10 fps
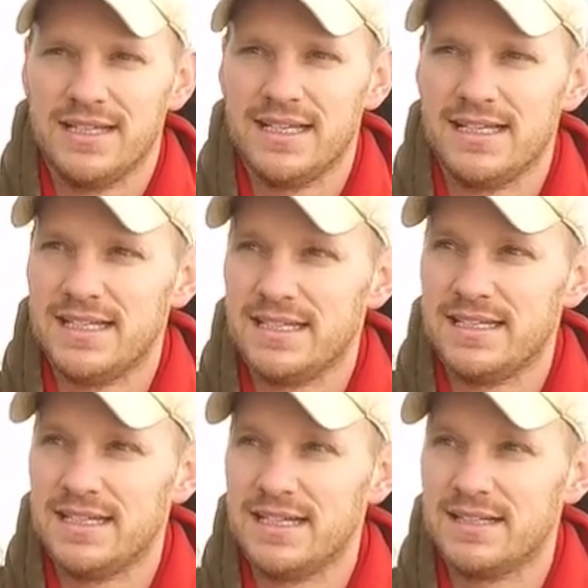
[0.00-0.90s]
it
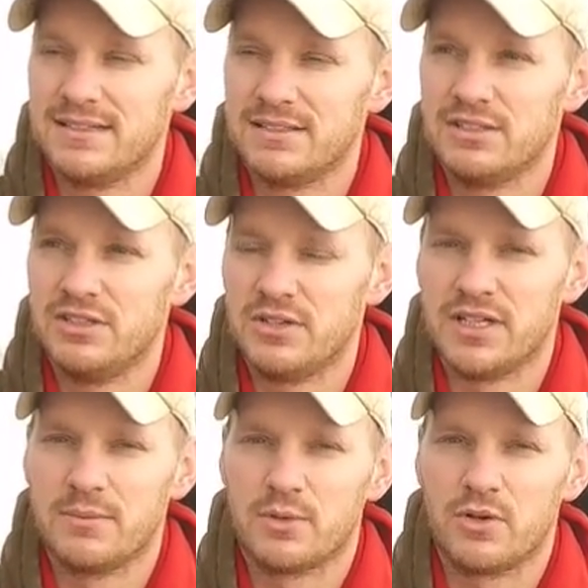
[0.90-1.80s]
did uh, do a
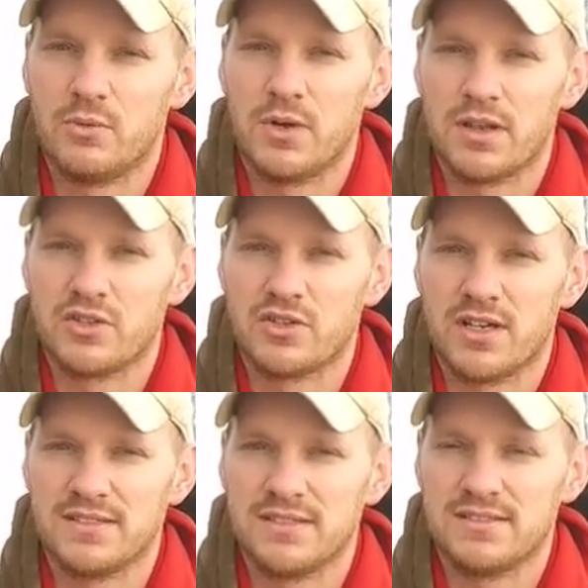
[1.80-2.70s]
number on one of the
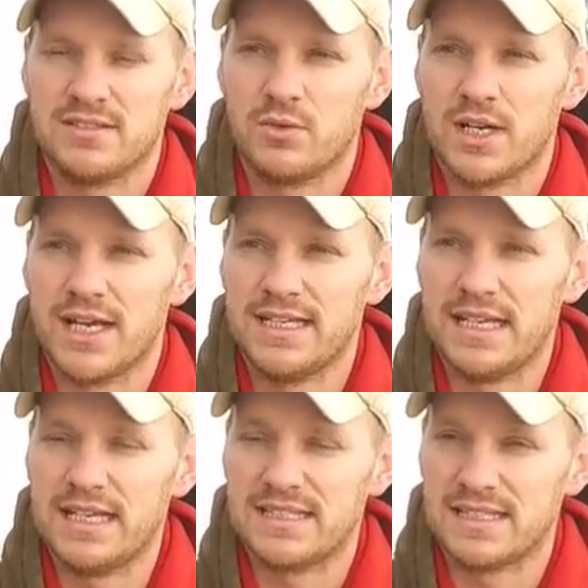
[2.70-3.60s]
trusses. So what I
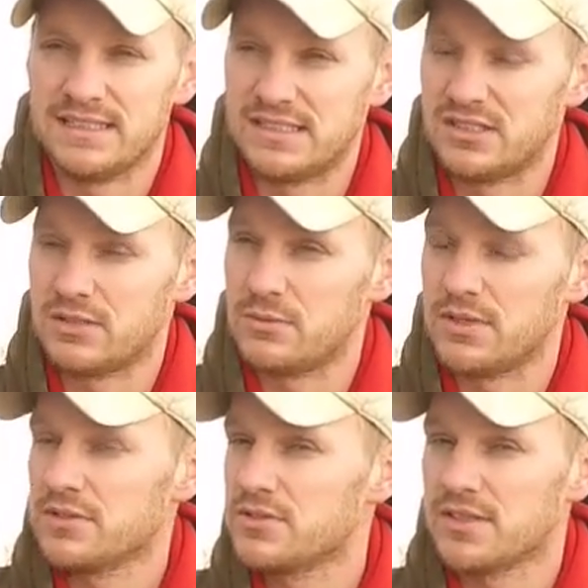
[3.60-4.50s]
did is I just took
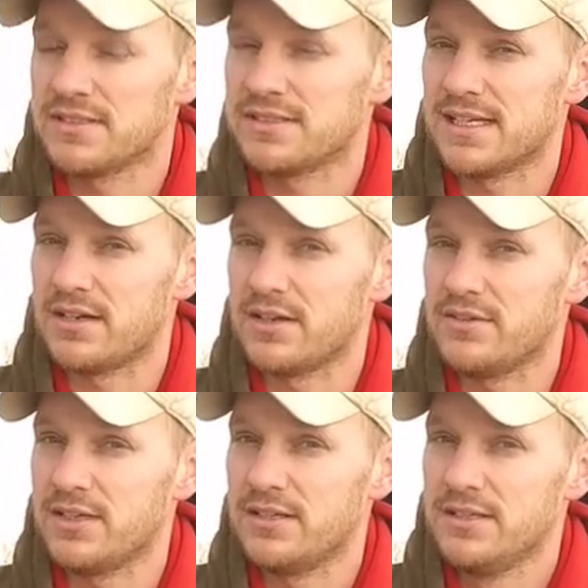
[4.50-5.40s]
one of the trusses out
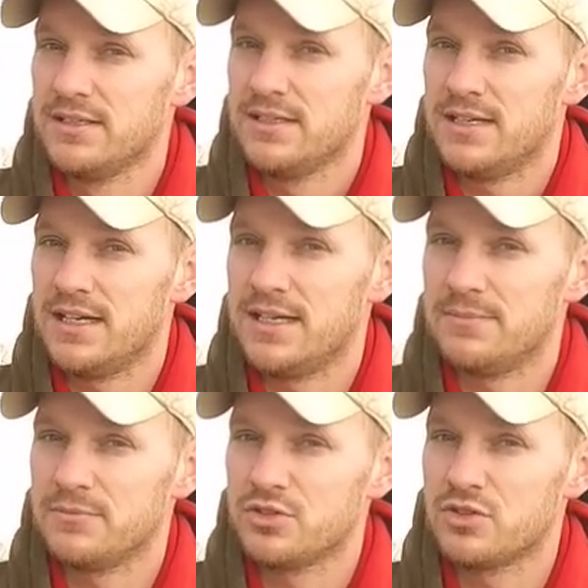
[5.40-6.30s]
of it.
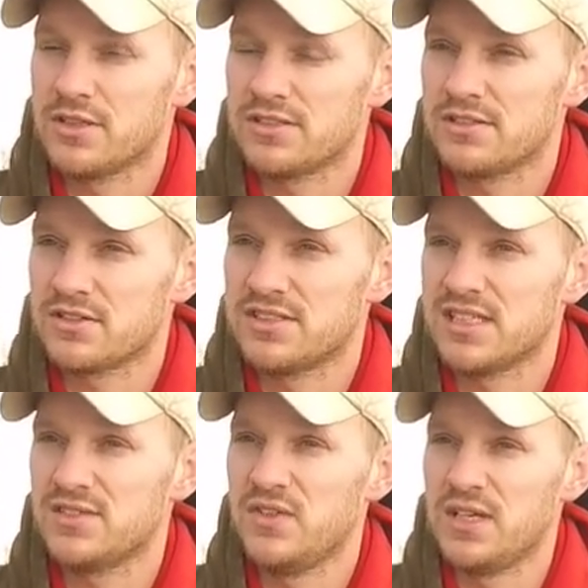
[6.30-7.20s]
Um, trusses are
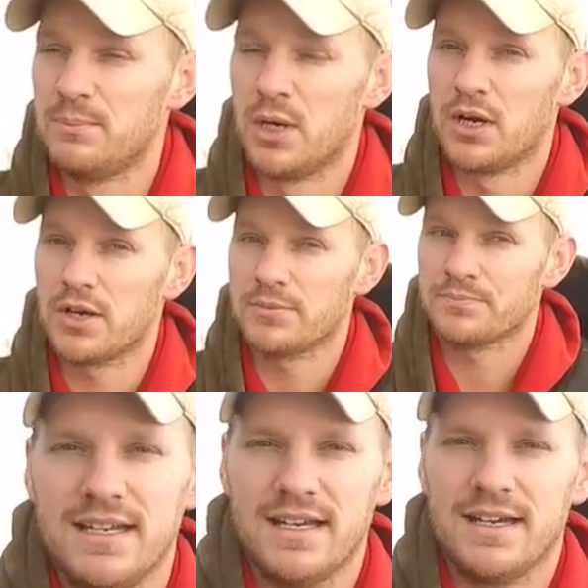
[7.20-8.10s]
six feet apart.
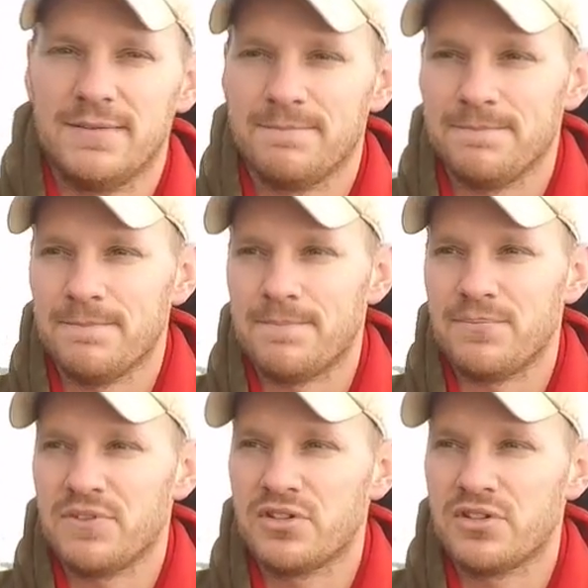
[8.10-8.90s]
And, um,